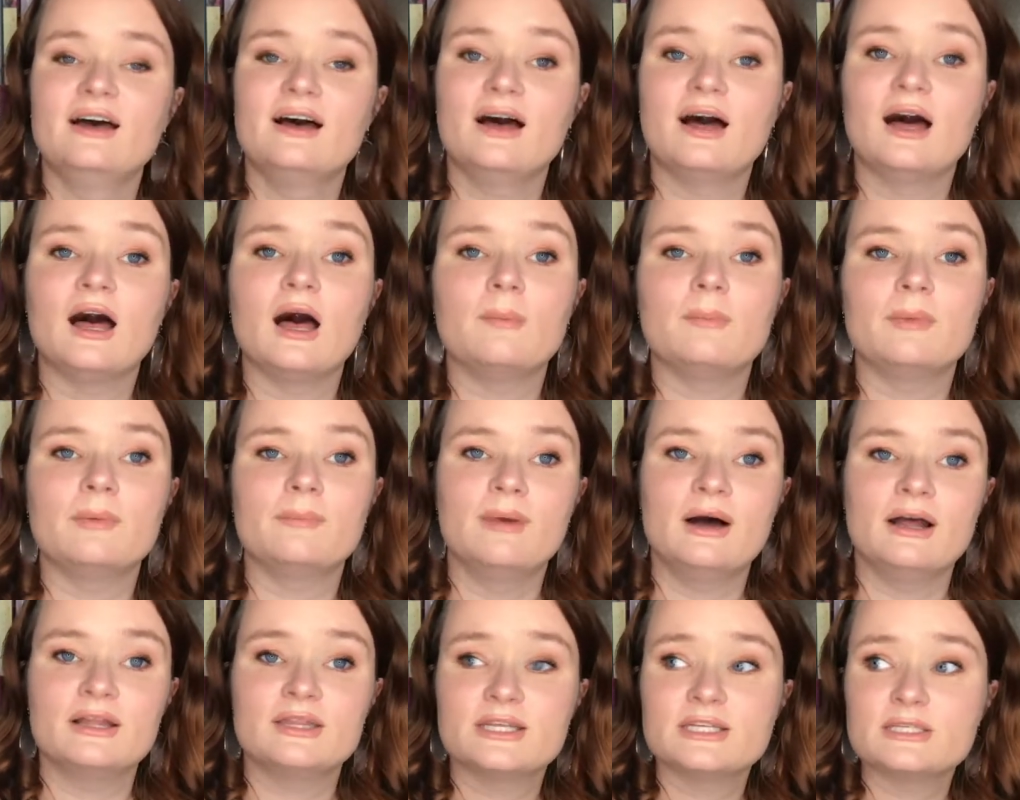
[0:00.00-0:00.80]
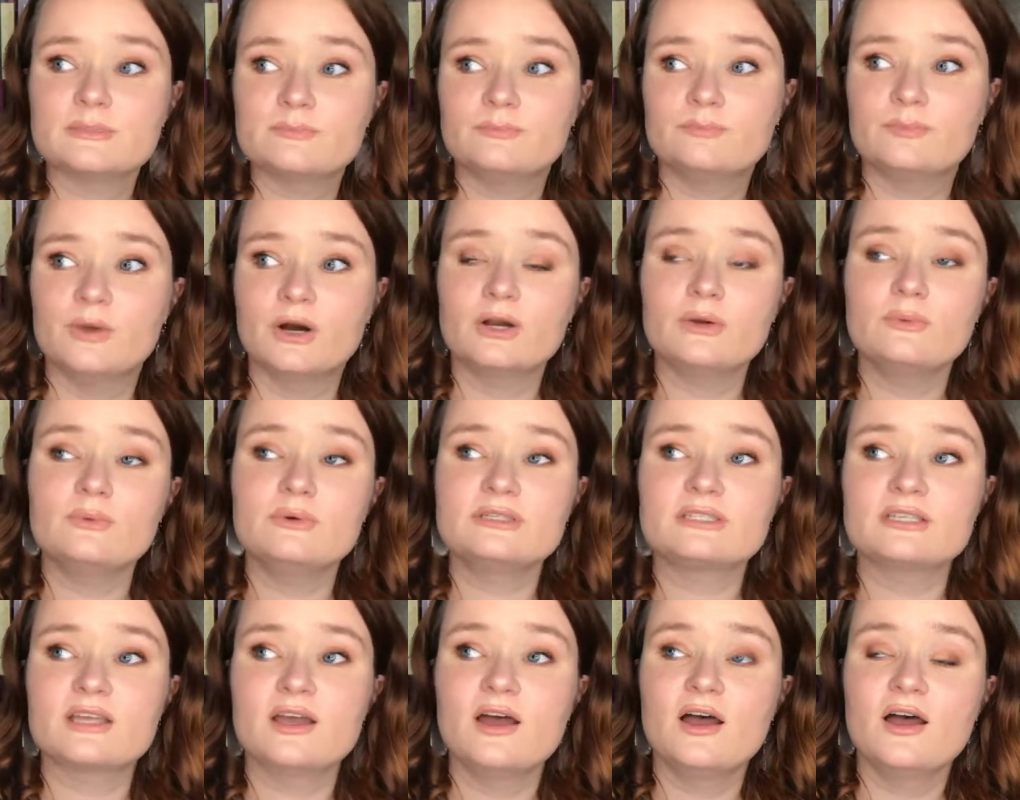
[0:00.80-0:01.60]
Um, but this book
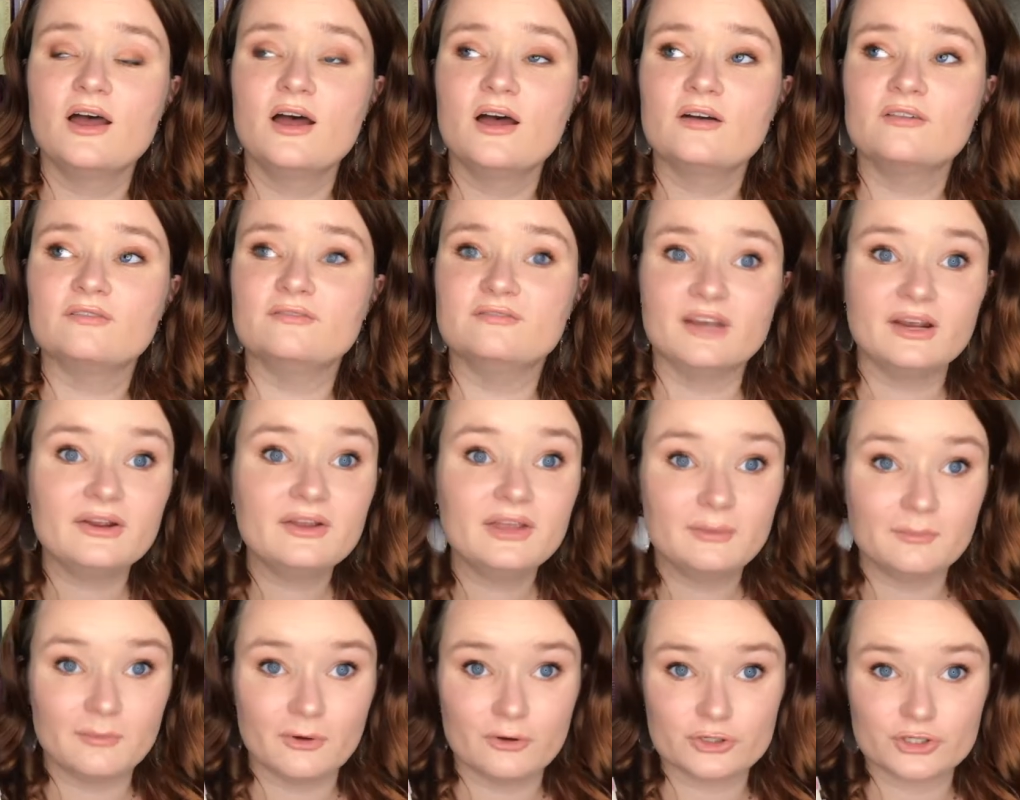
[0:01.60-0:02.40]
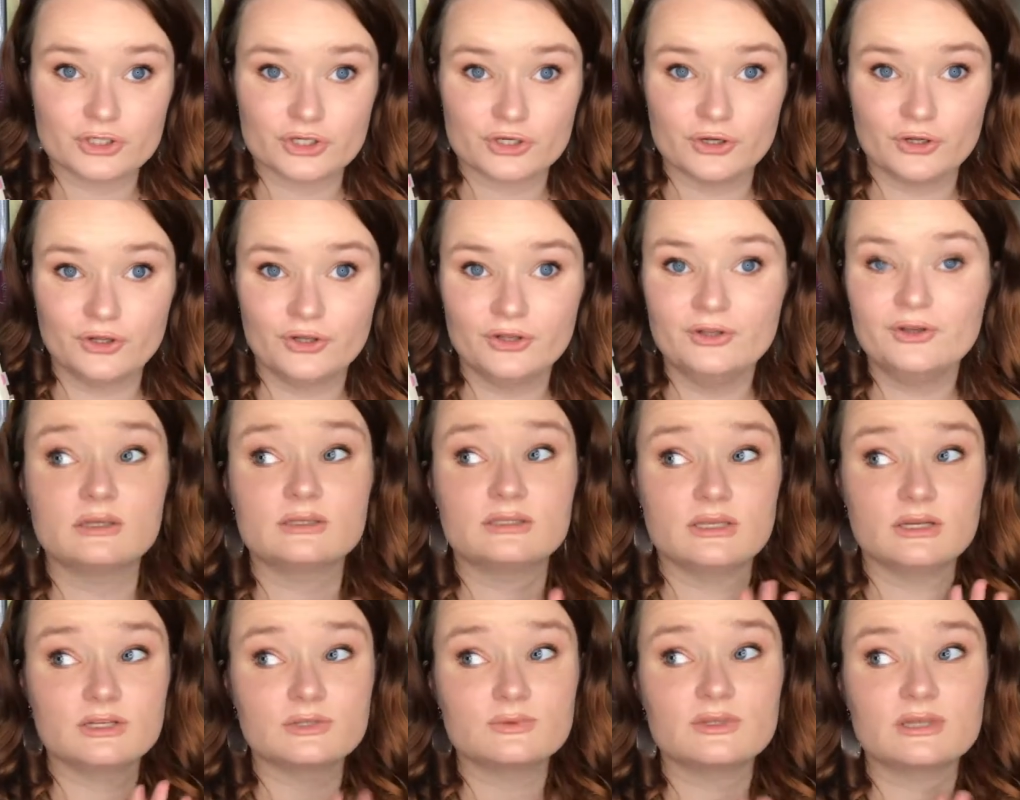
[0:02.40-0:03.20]
was very emotional, it
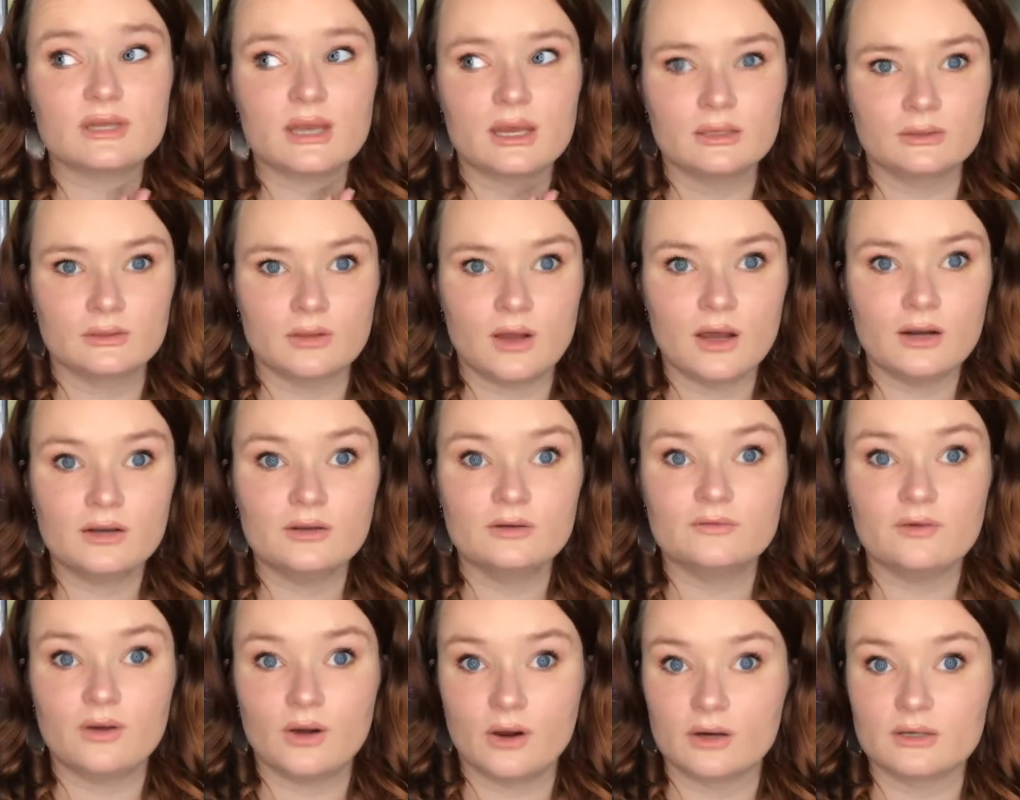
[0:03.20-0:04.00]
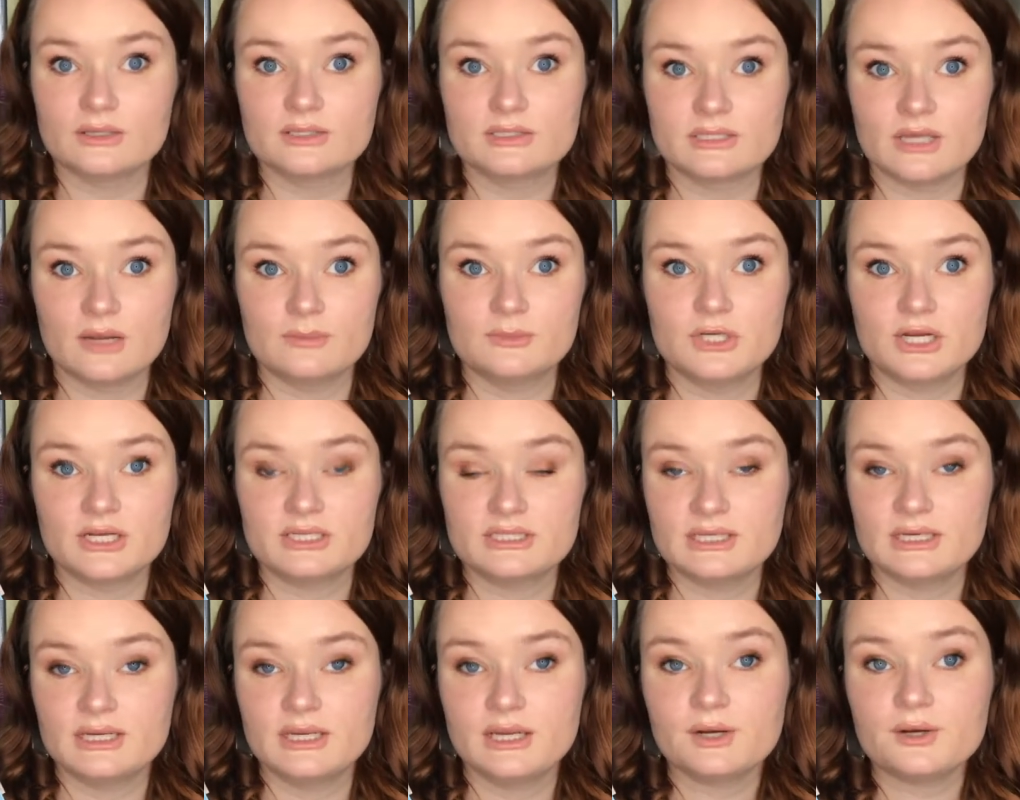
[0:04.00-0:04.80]
deals with a lot of hard subjects
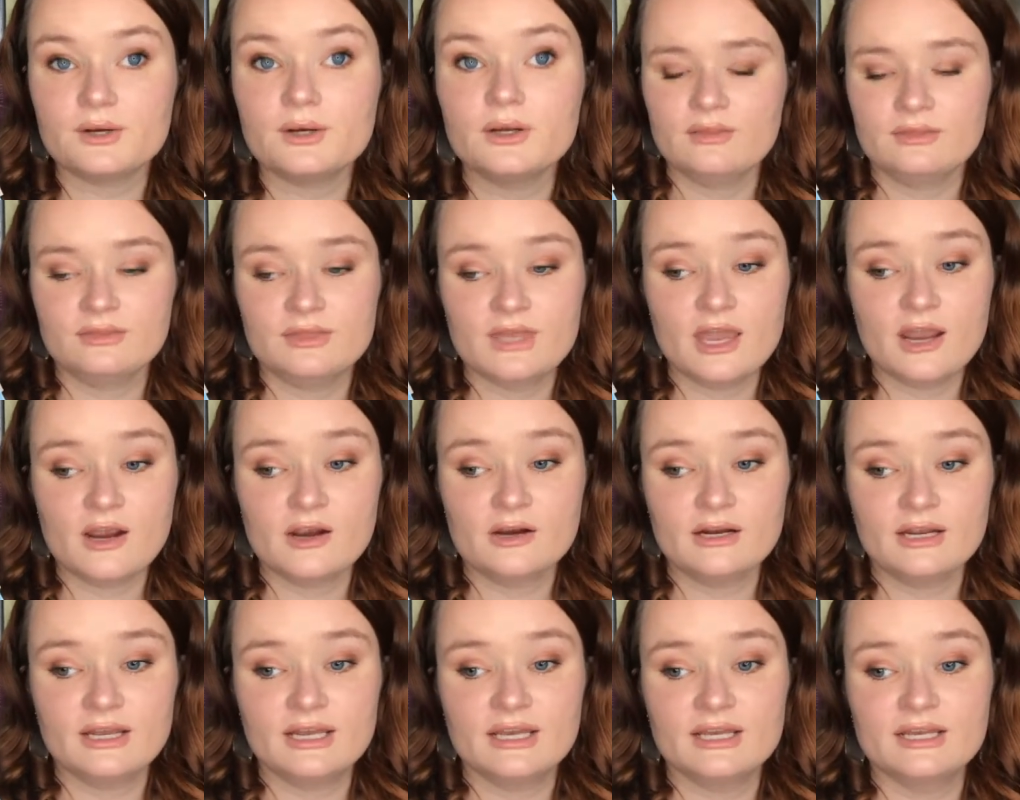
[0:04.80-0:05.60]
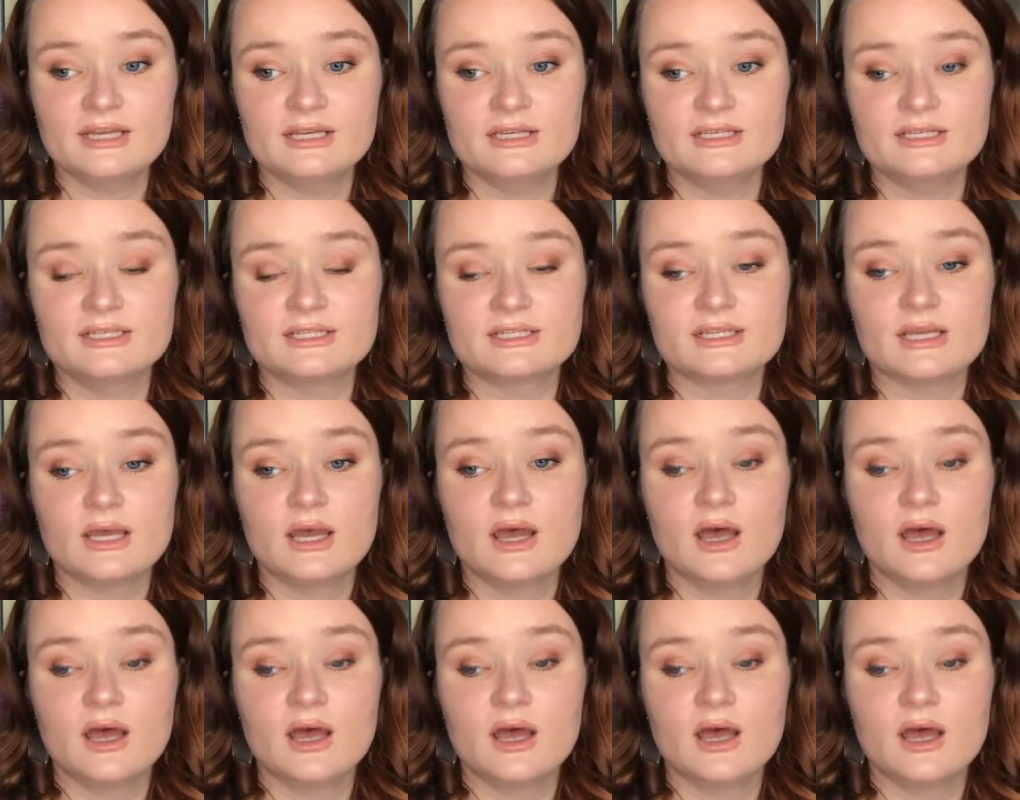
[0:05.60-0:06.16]
in here. There is